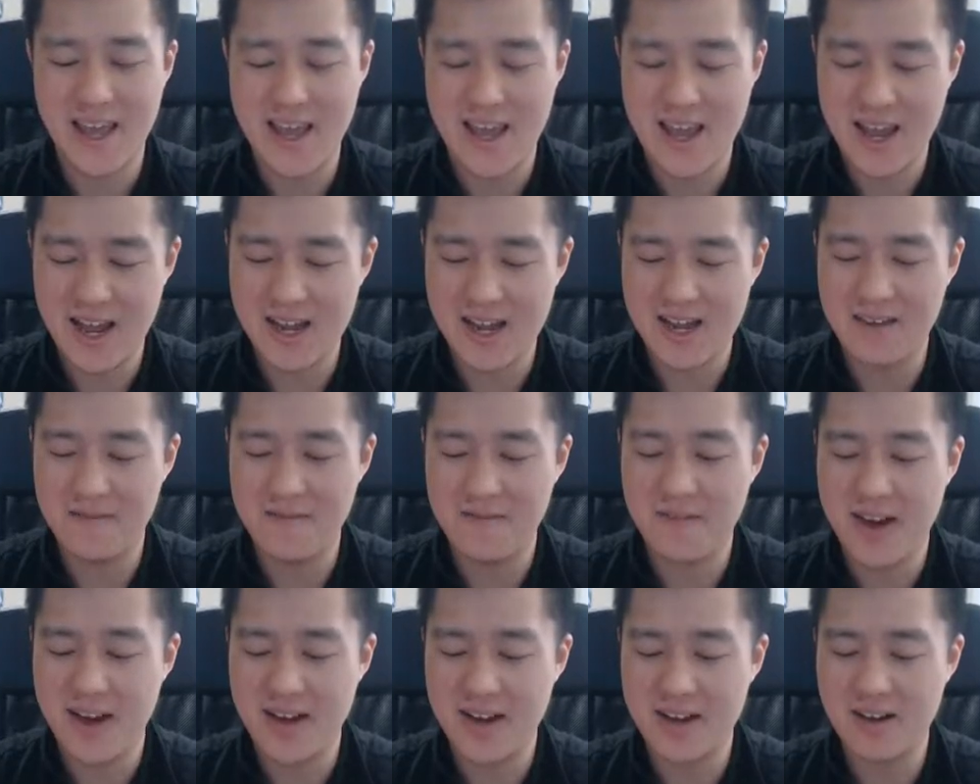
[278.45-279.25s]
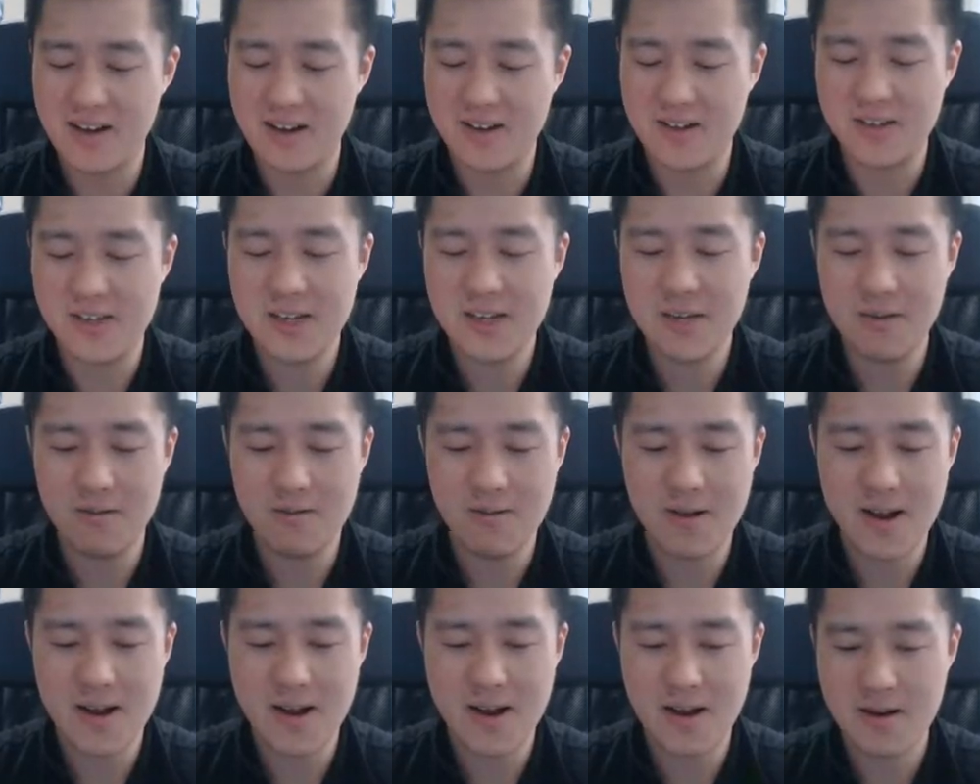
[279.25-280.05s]
and find our secret
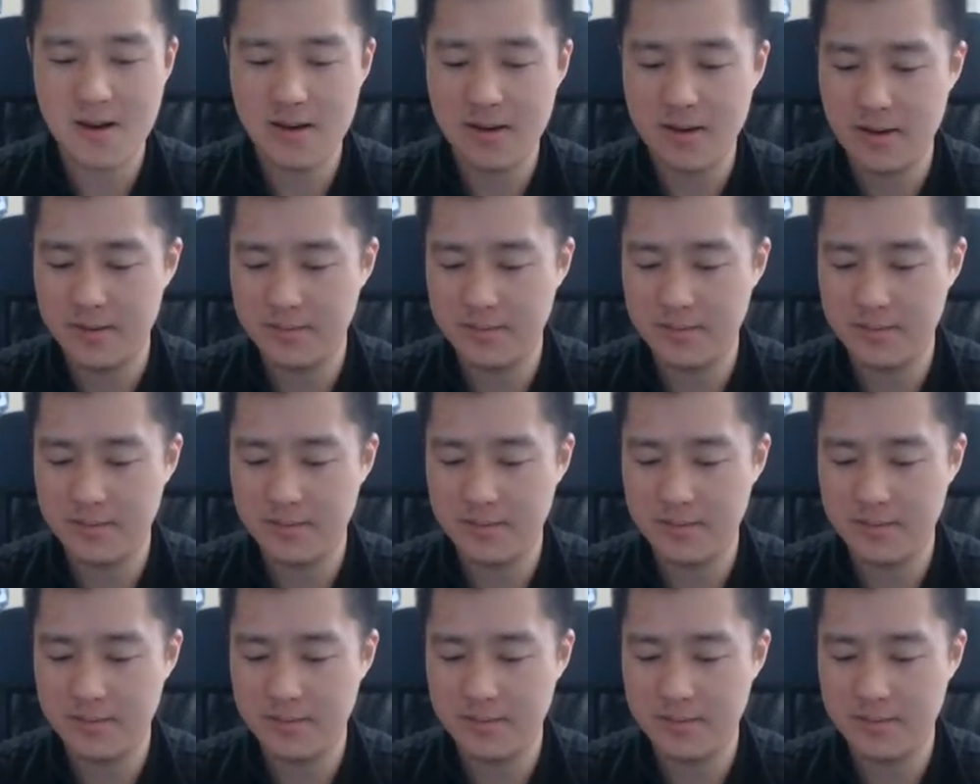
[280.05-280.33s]
rare.